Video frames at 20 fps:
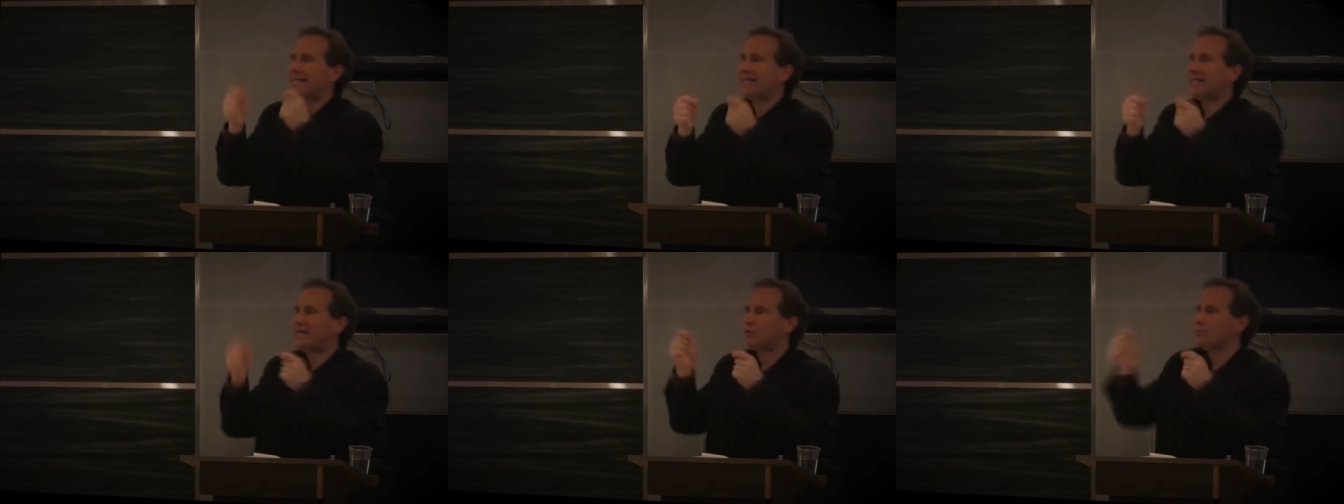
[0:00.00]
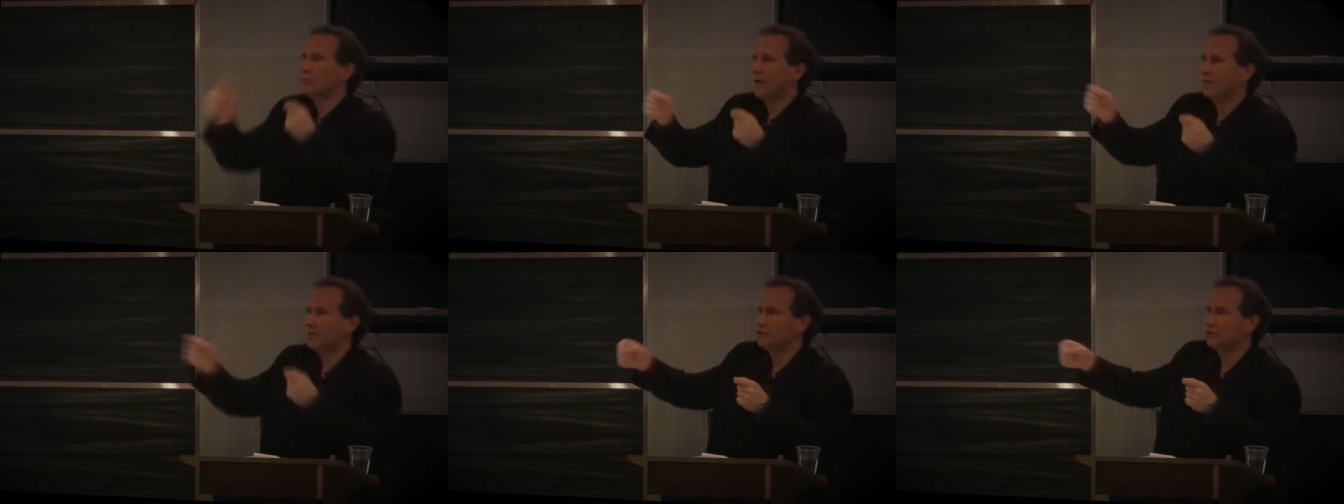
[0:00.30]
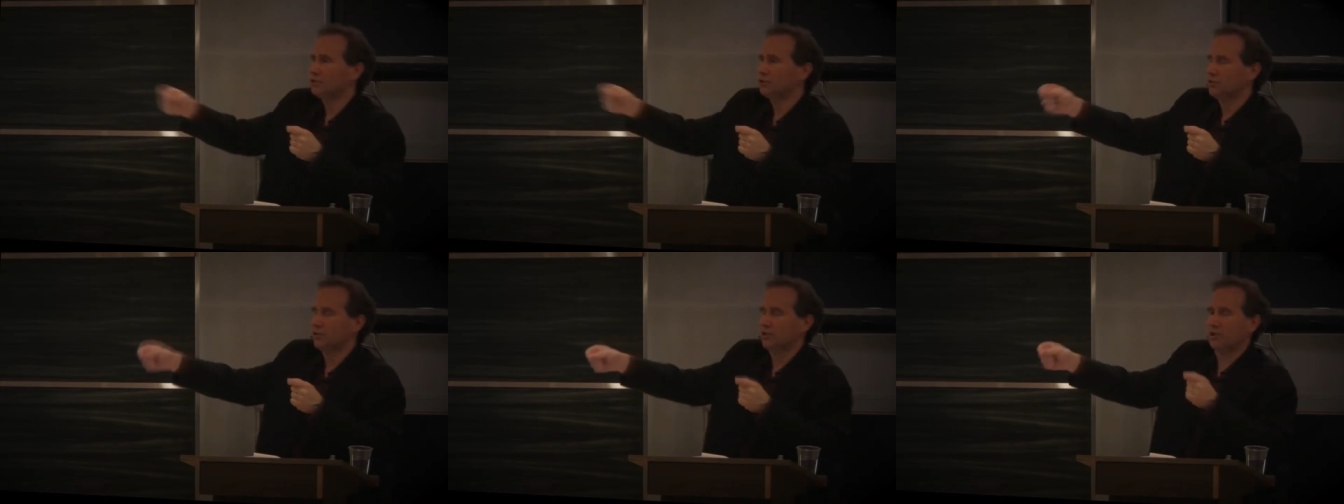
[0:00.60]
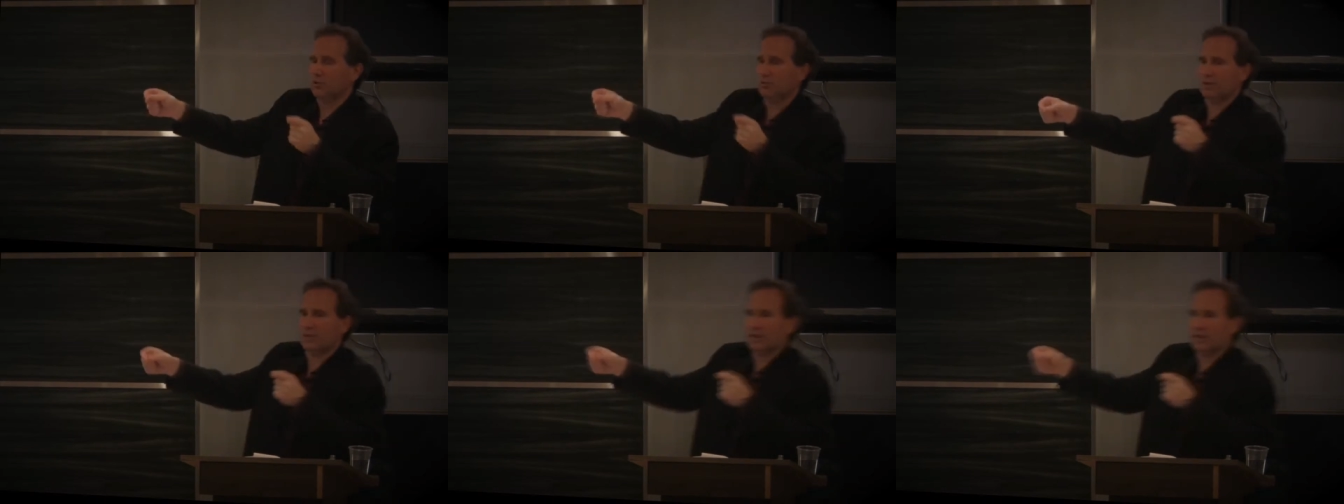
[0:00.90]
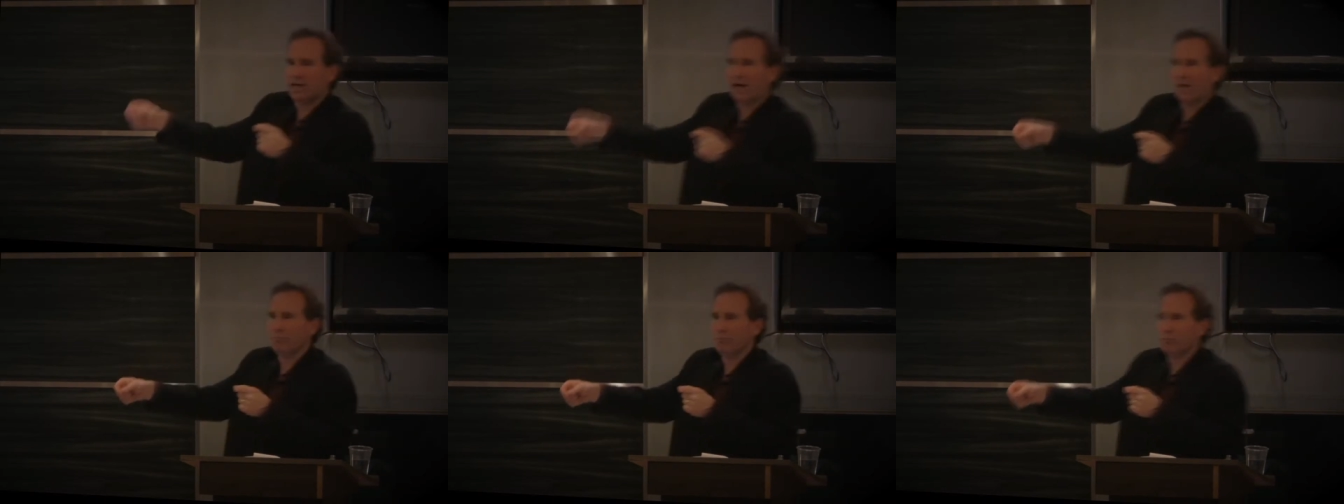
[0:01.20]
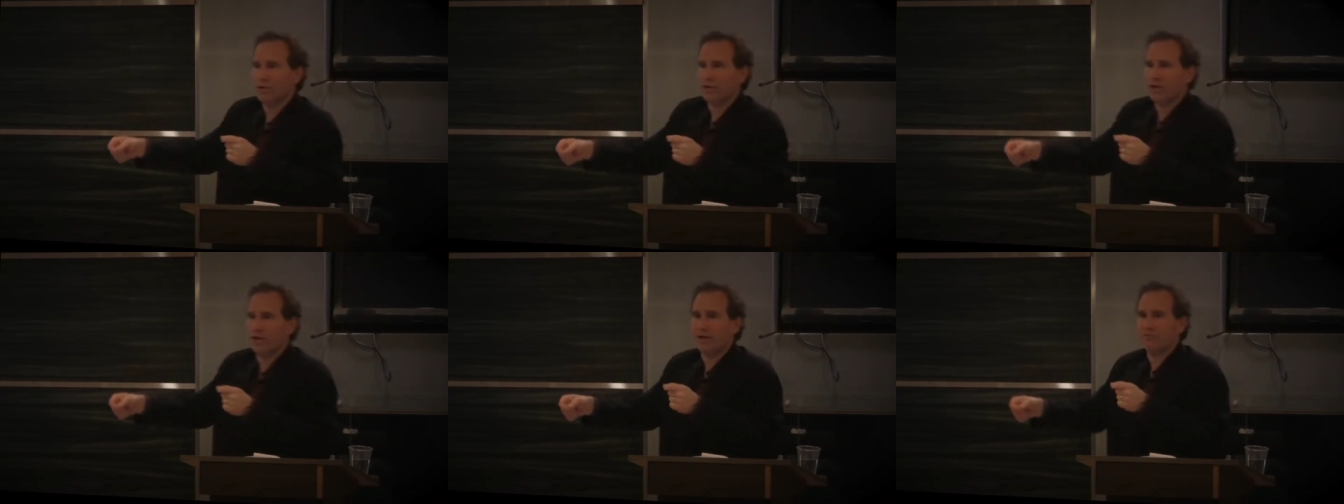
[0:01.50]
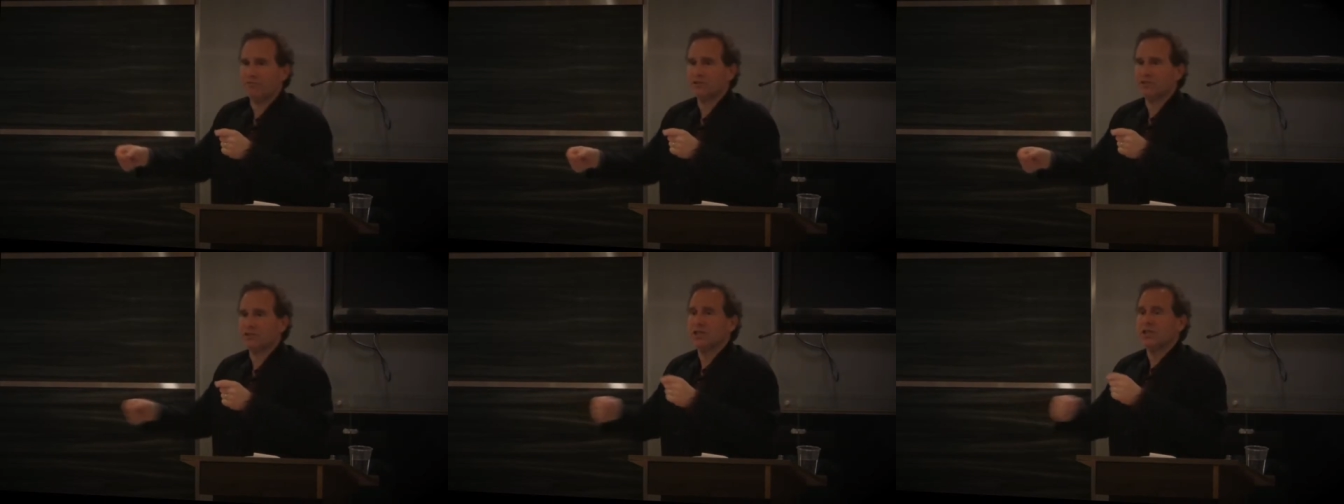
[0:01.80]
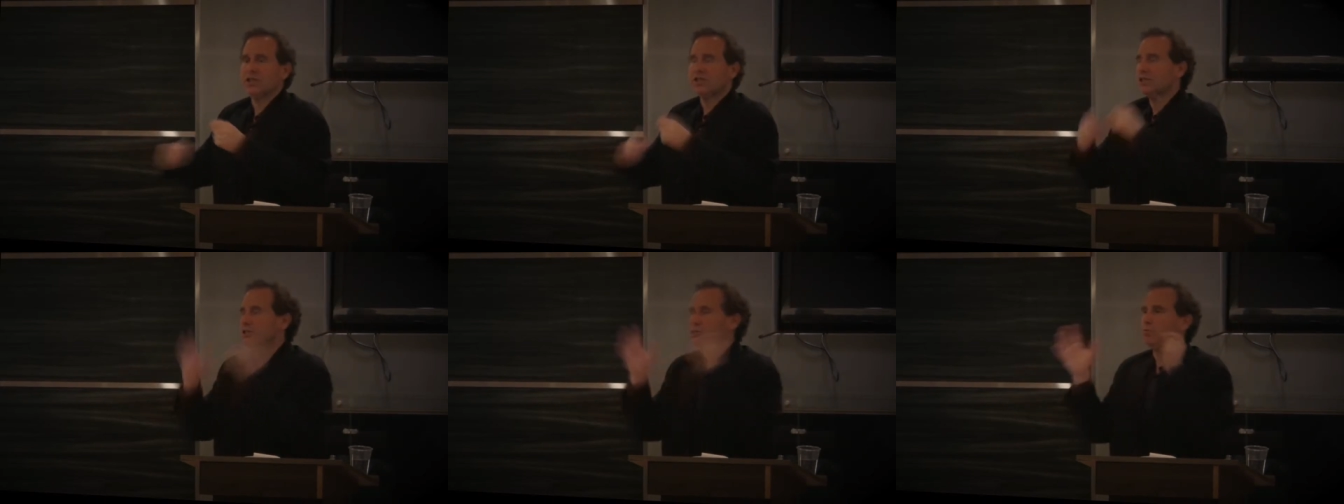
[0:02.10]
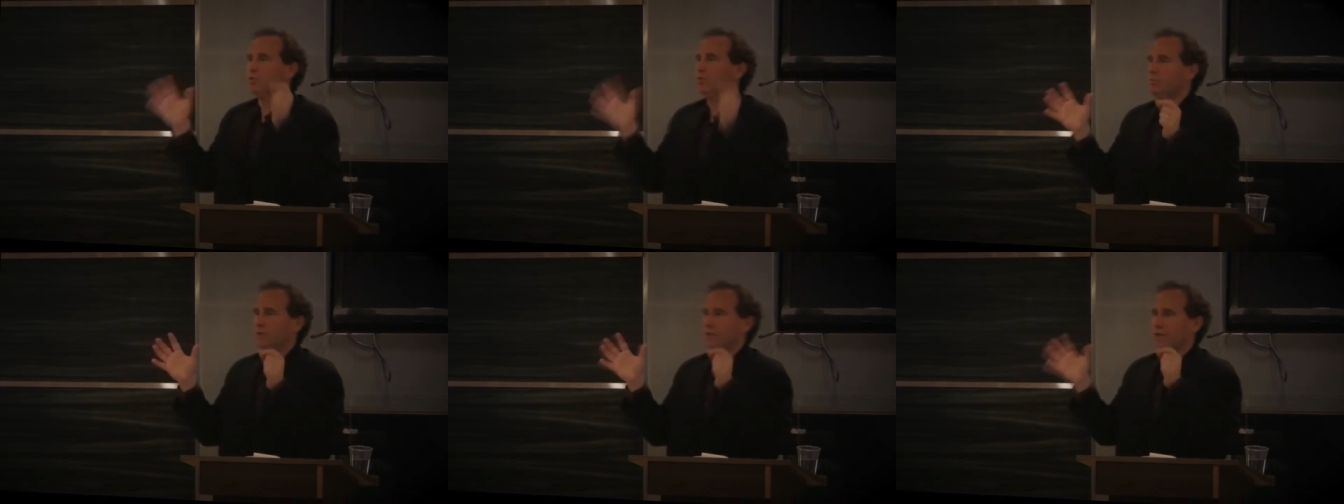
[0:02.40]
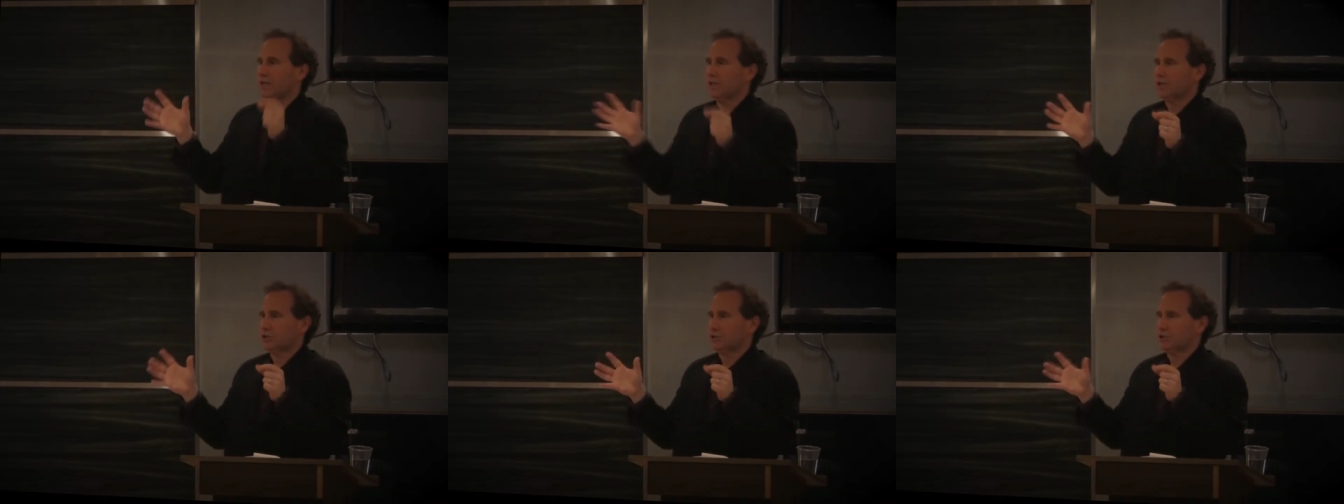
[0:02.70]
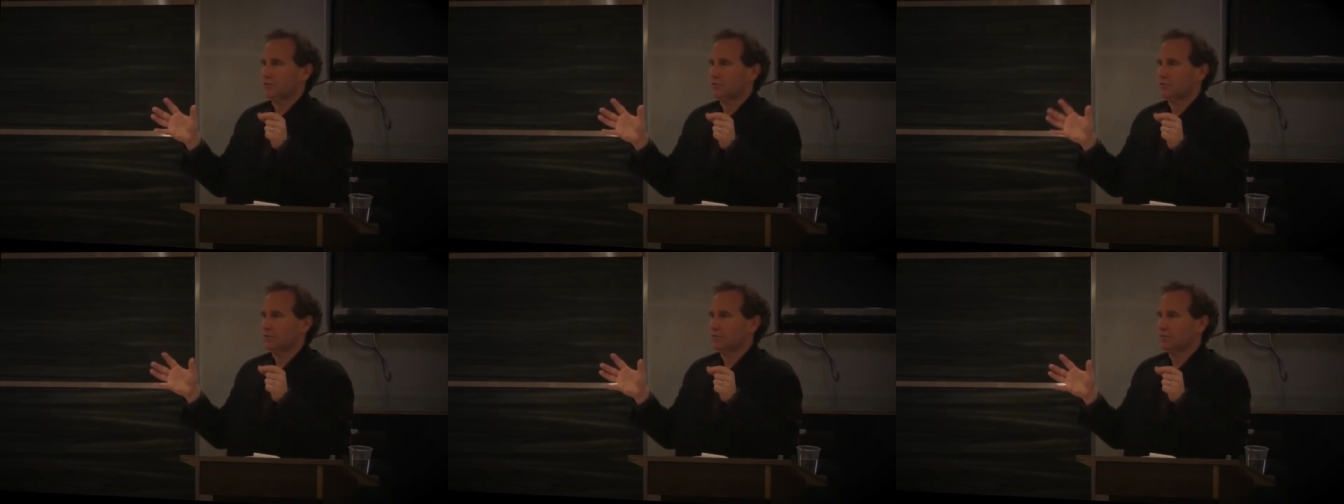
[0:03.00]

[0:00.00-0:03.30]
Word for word: he registered it with the Copyright Office, this wouldn't be an issue,